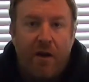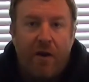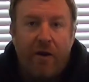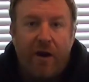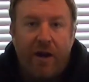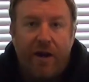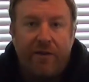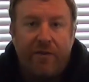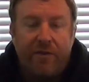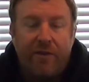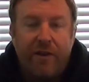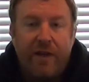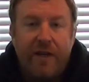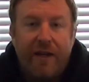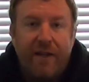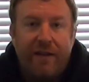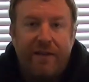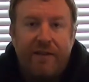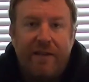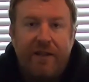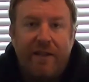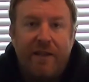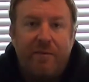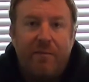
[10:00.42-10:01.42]
All right, so like
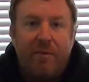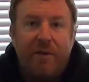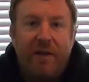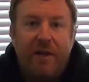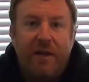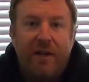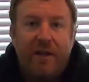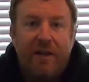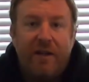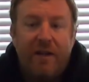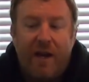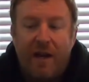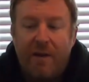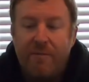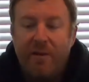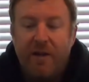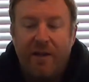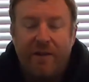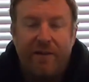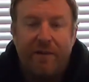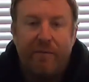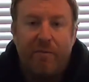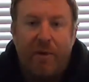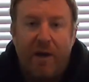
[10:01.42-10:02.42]
I said in the beginning, I'm
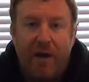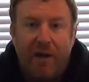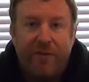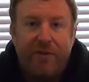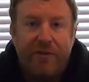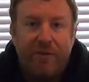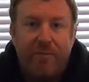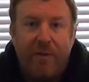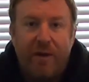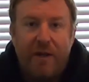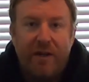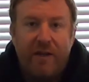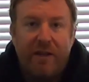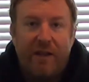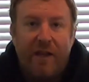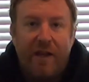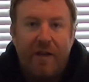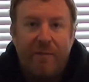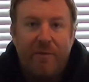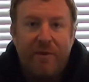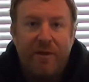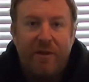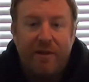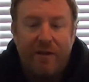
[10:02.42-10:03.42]
not sponsored by
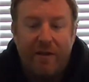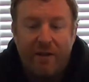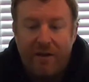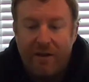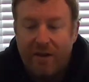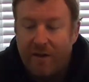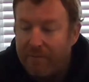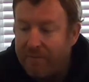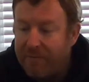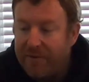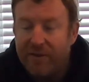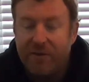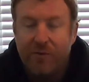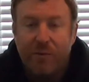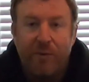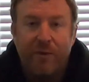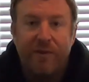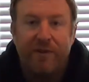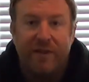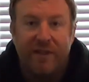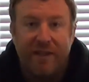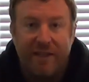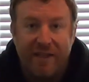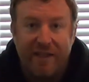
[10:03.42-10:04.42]
Climate. This
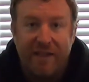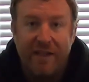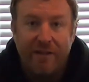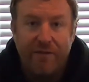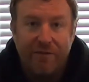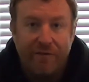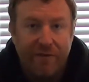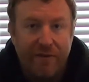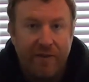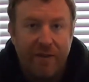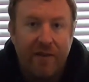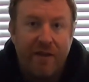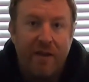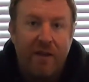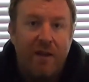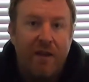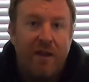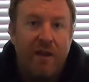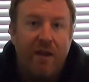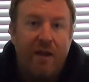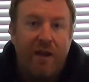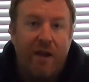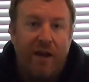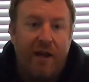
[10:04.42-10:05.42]
was a gift,
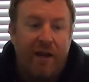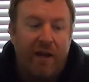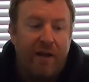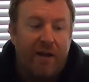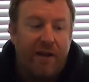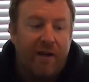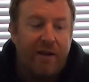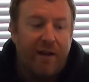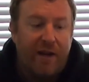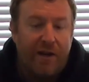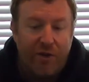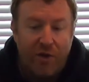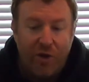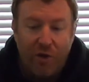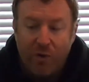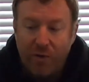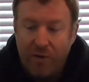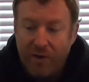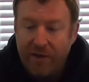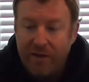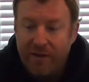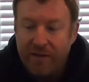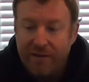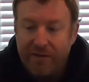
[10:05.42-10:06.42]
and I
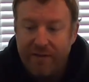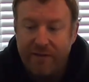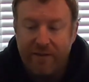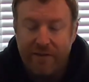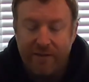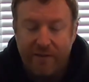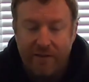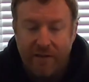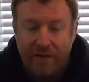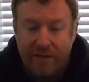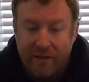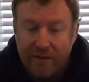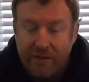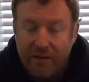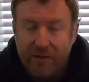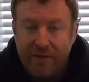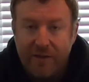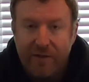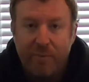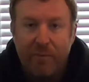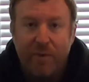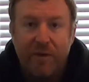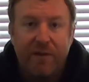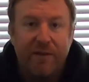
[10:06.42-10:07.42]
know it is a little
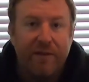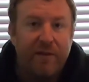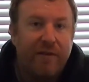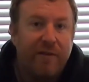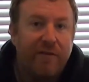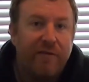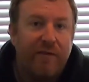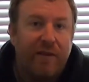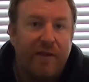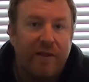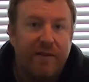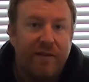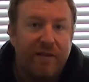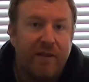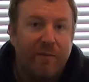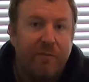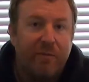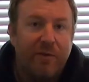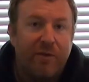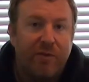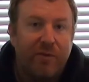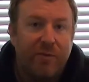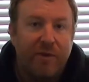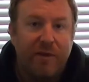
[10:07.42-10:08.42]
expensive. Like I
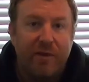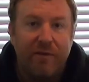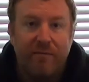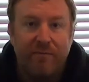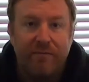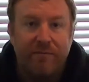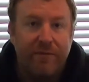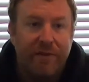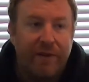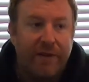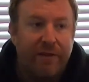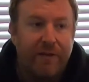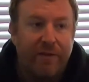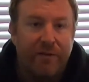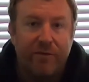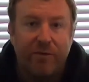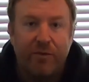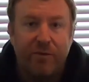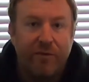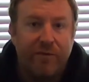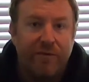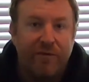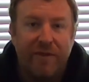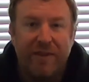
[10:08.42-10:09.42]
said, between, I
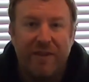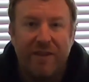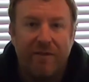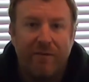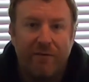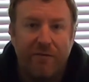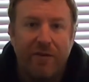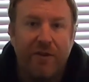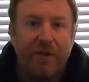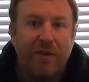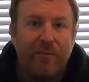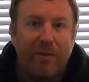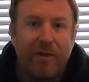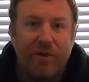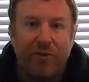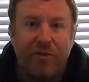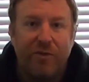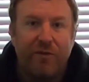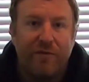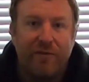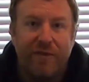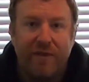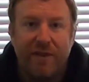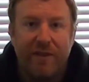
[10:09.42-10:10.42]
don't know, figure about
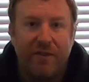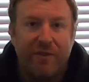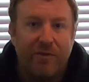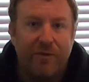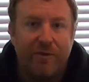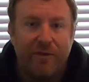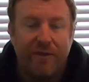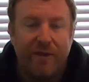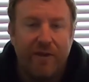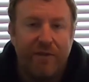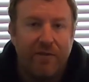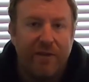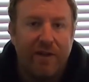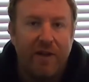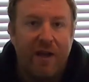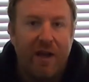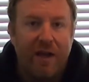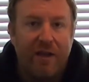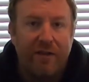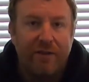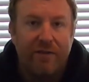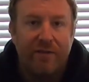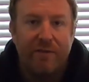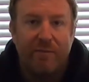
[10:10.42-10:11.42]
$250,
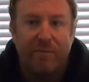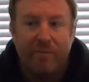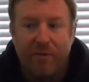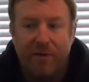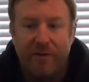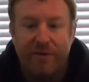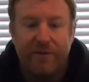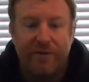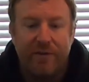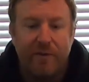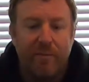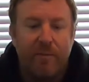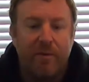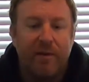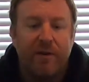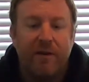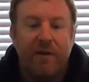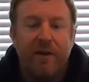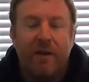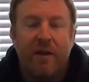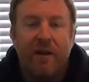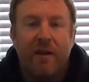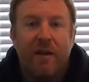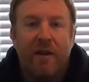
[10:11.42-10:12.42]
$270 plus
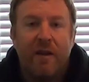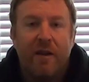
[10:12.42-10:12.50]
shipping.